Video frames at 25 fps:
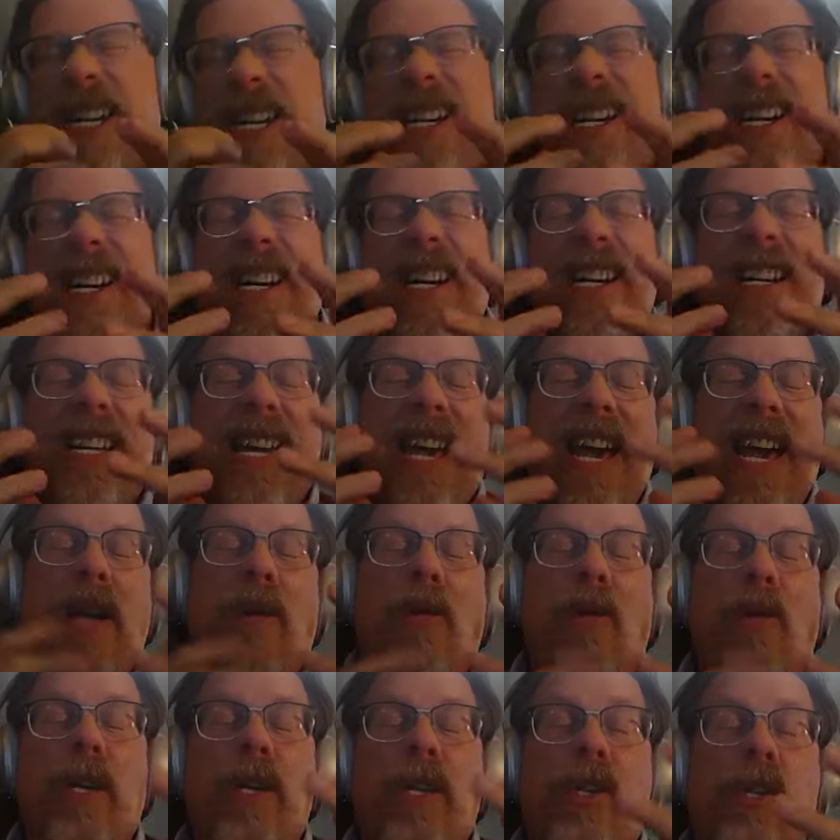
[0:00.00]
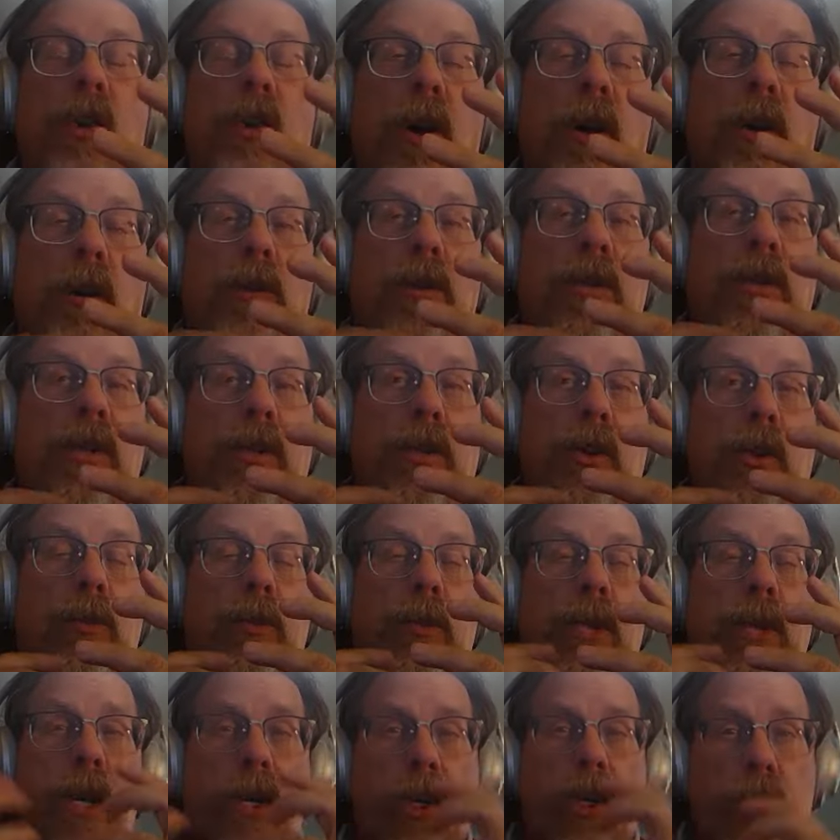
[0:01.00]
Again, we struggled as a
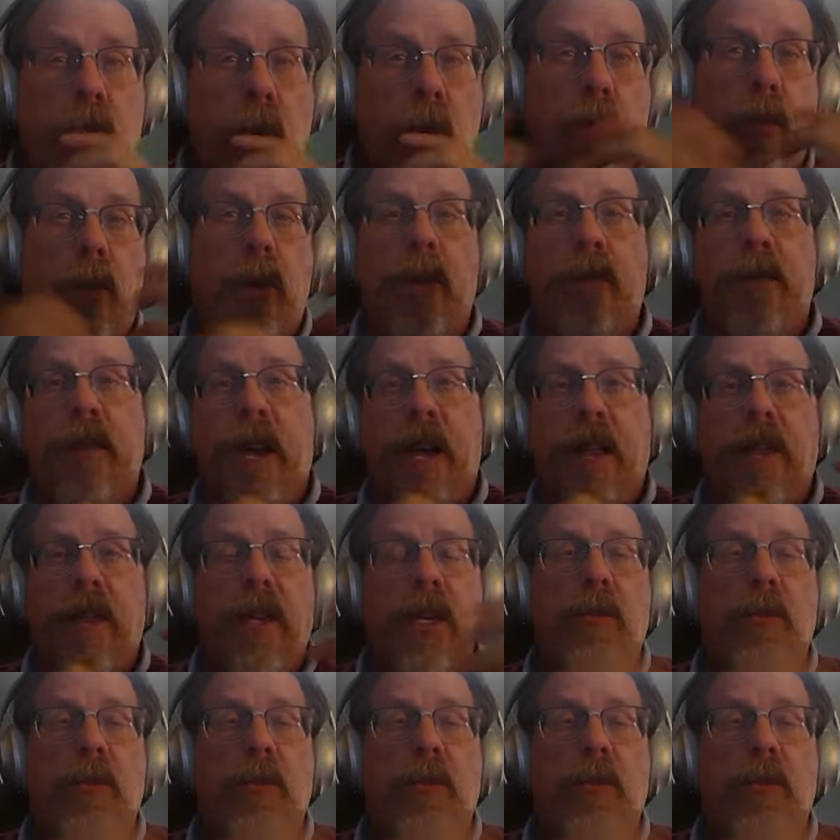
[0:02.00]
group saying, shouldn't we have done